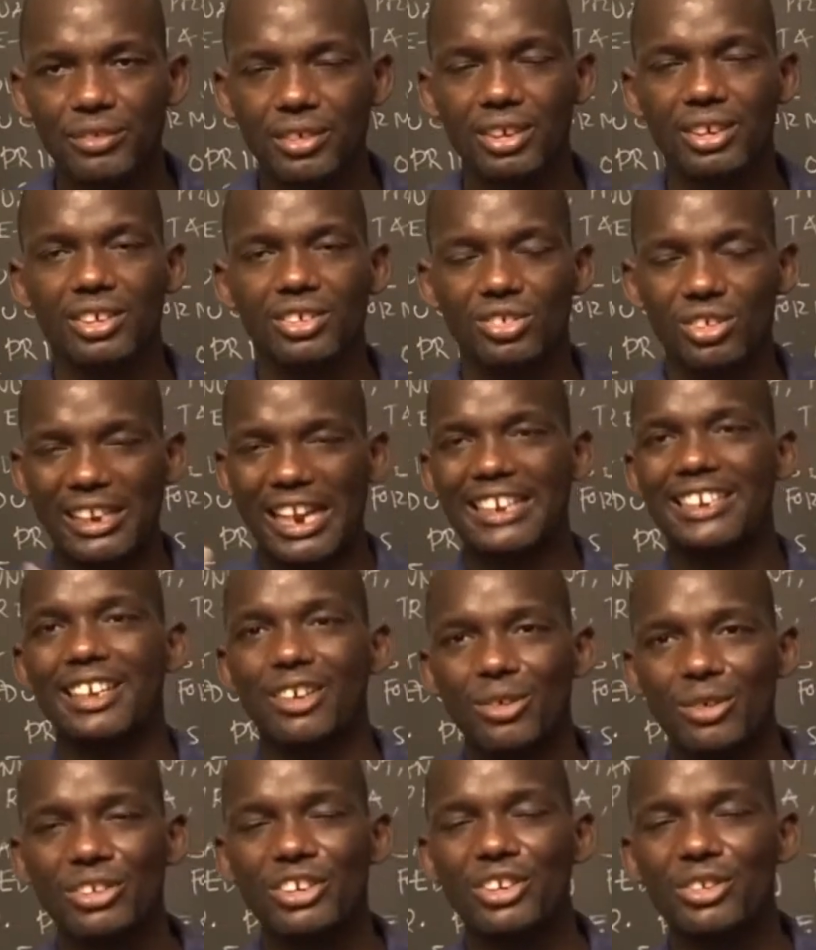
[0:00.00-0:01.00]
So that's the
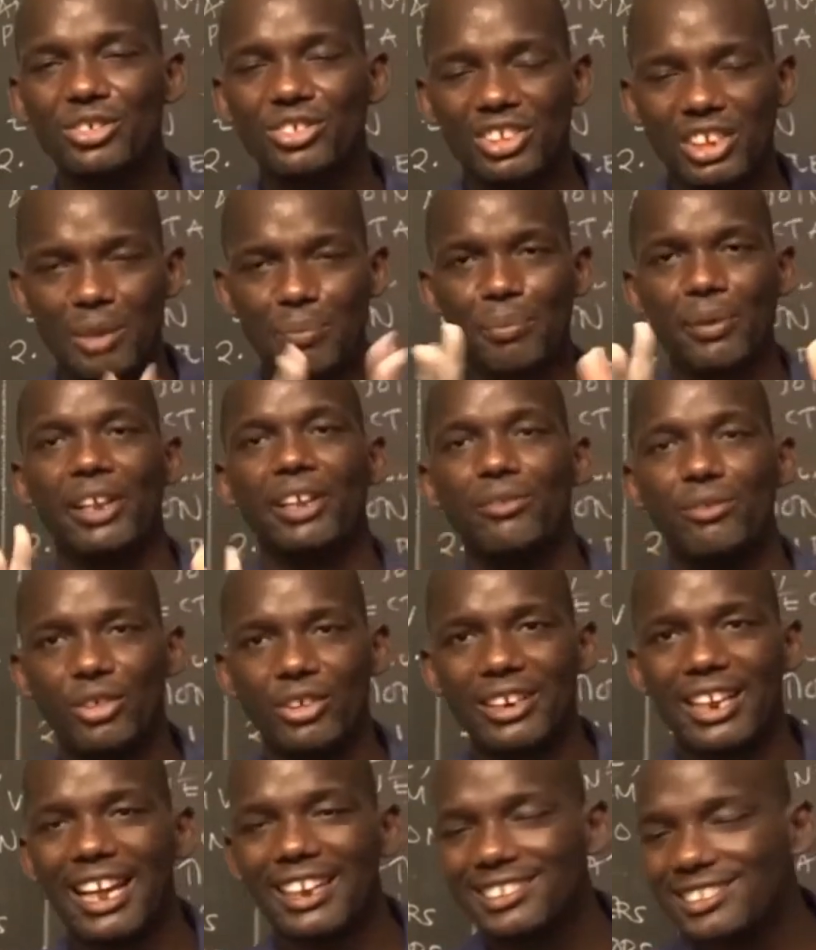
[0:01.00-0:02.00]
good news. Keep praying for
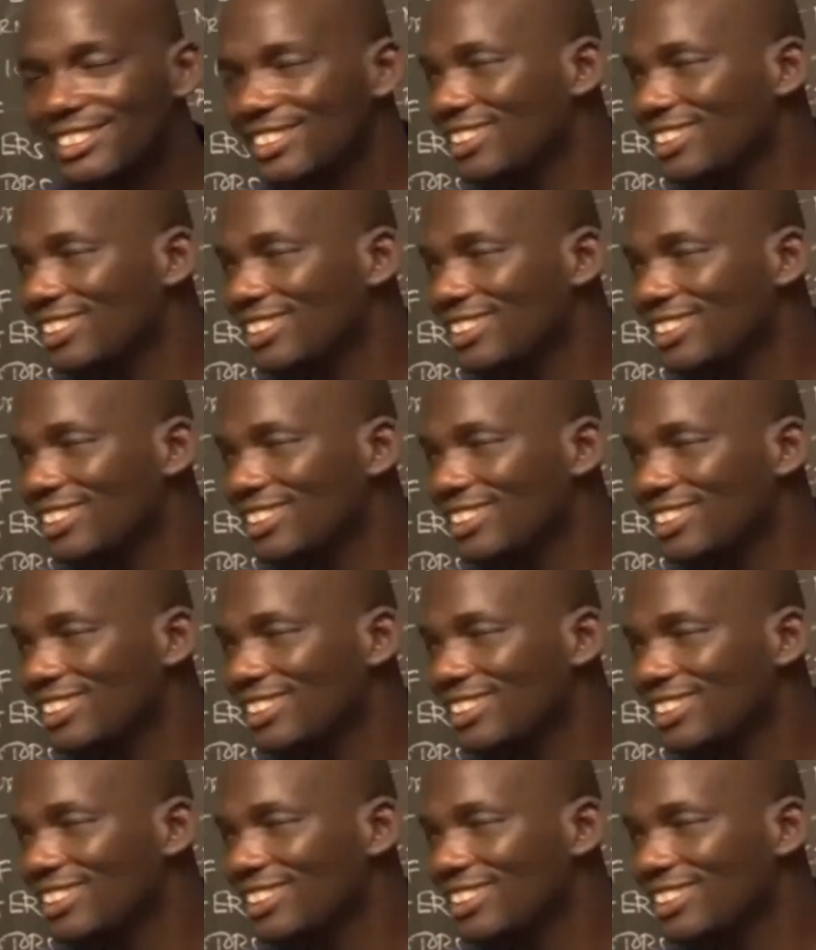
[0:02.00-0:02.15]
that.